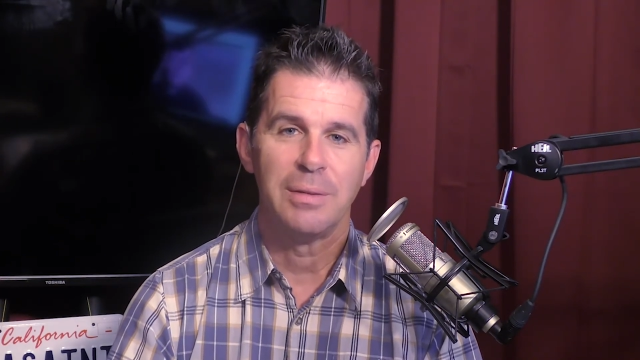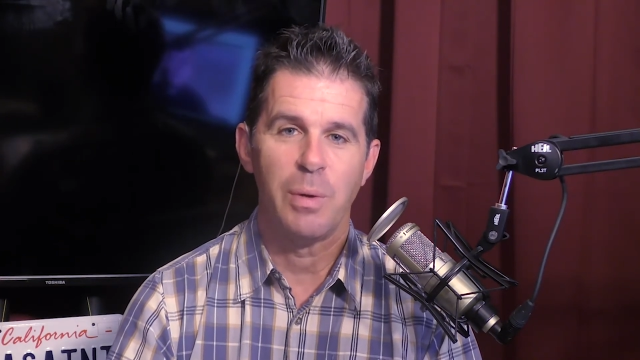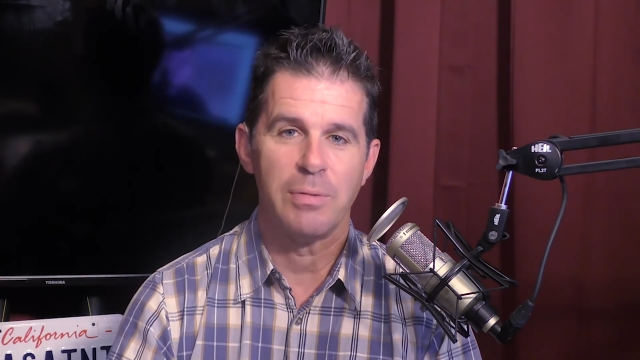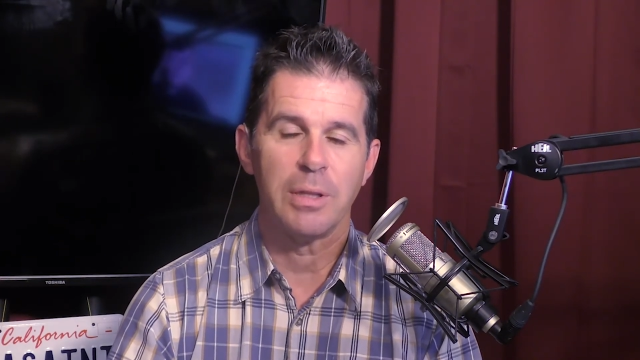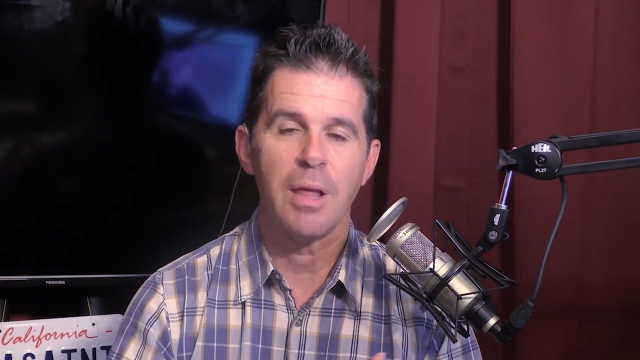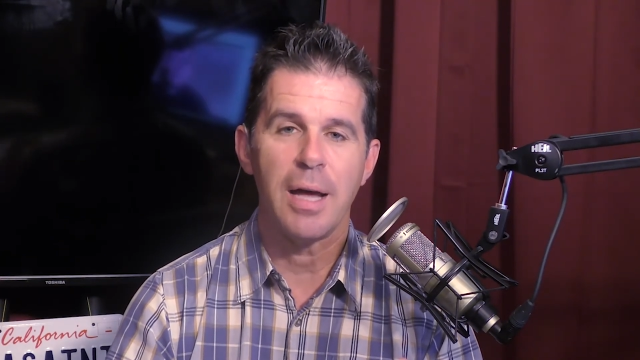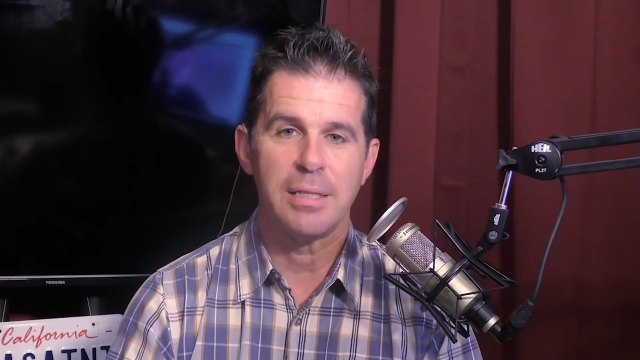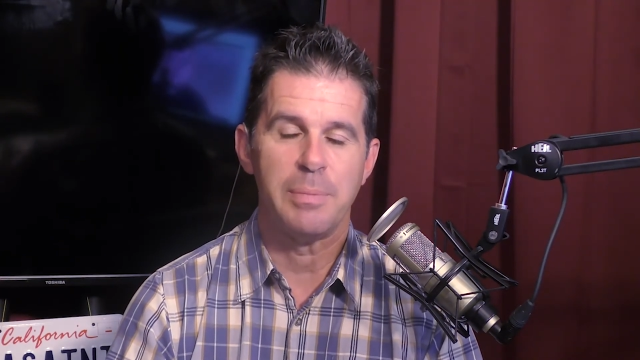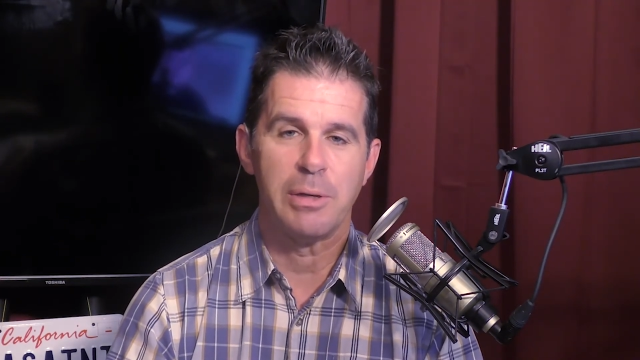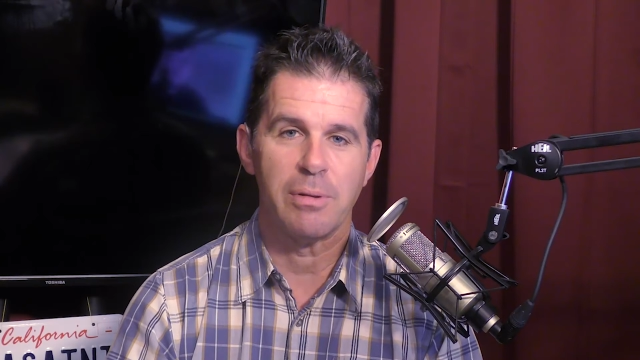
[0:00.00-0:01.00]
we have a
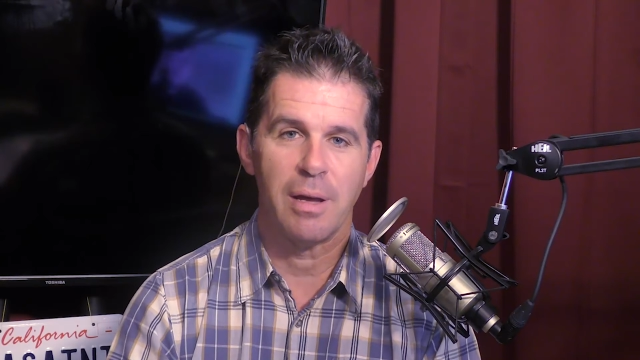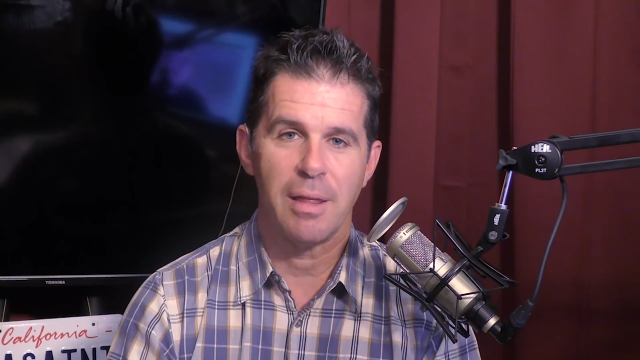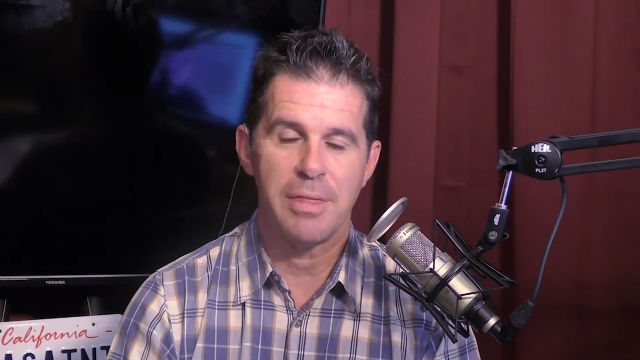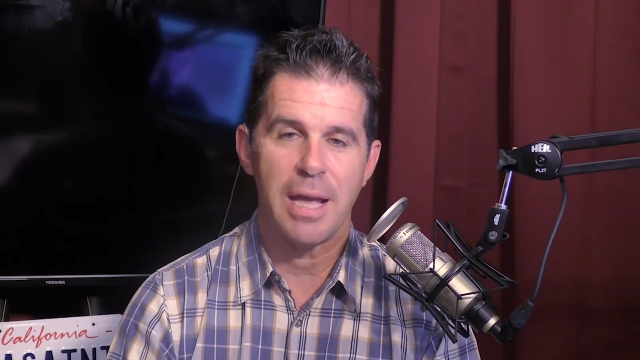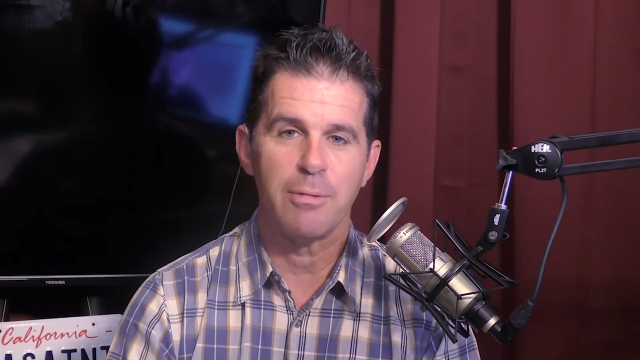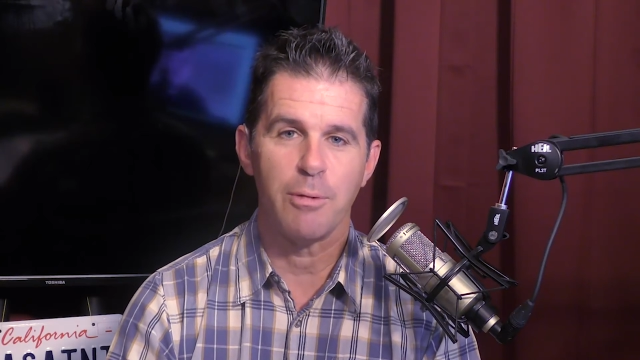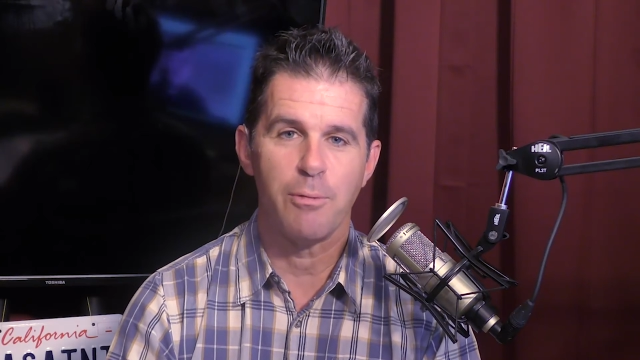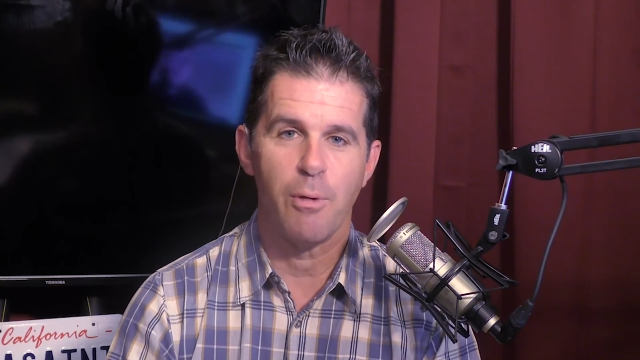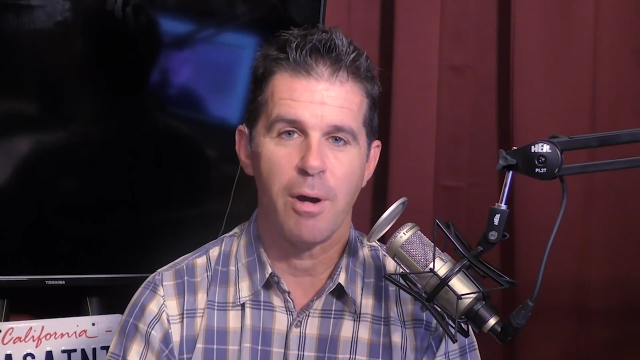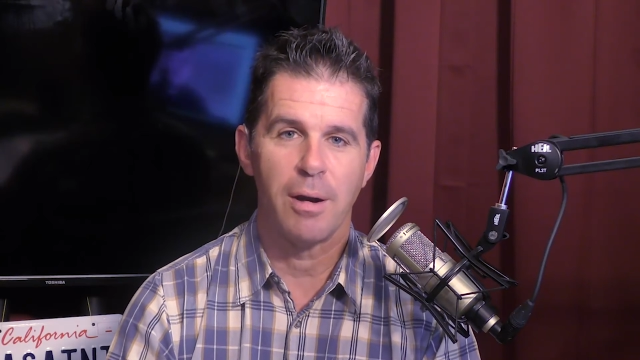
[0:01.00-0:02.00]
lot to be thankful
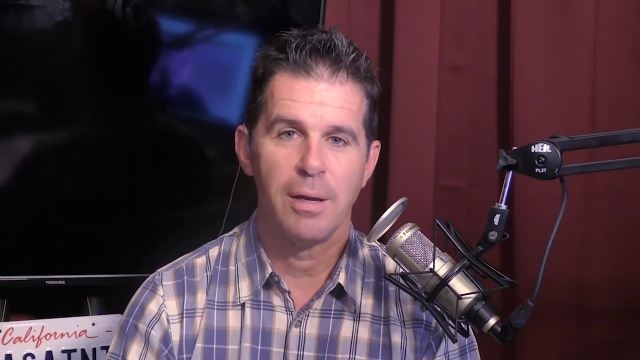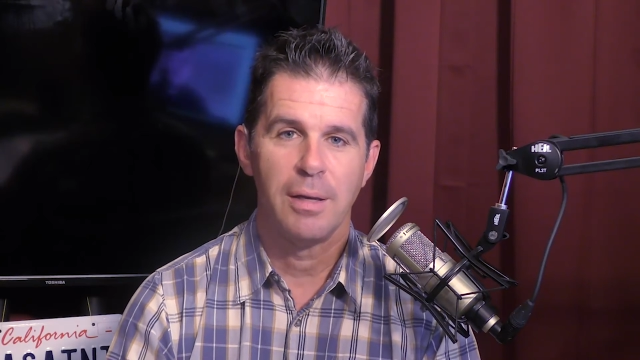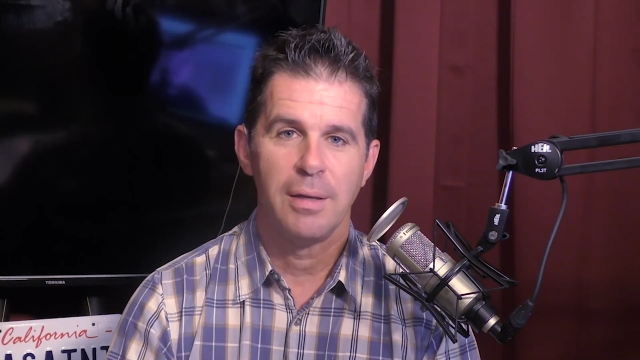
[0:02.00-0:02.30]
for.